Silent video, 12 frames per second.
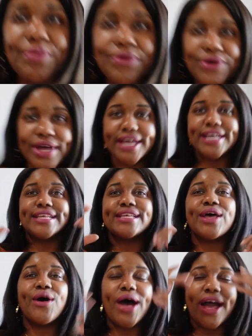point.
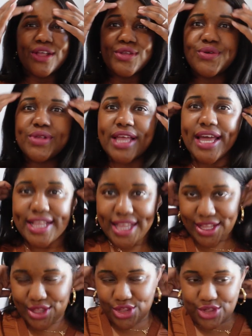So I do like
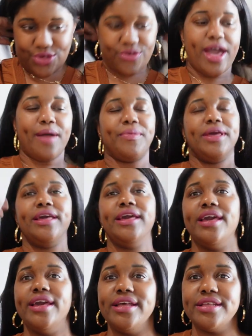that the strap
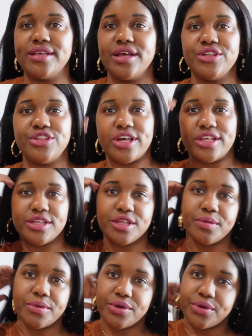is
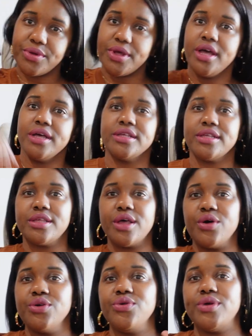adjustable,
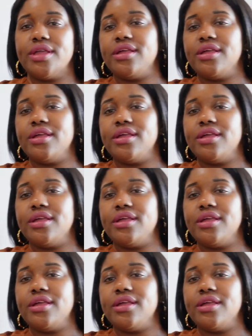so you can